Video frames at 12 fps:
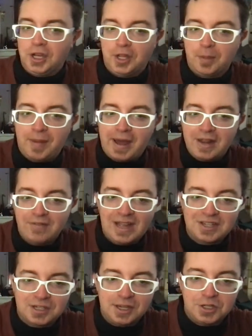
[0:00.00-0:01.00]
on the Patty
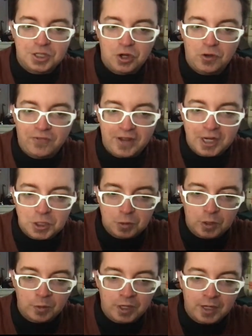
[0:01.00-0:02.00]
Vasquez Show page,
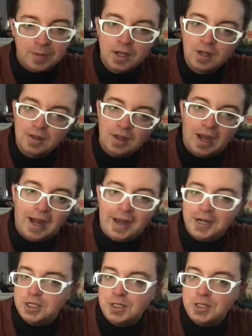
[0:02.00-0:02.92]
where we uh,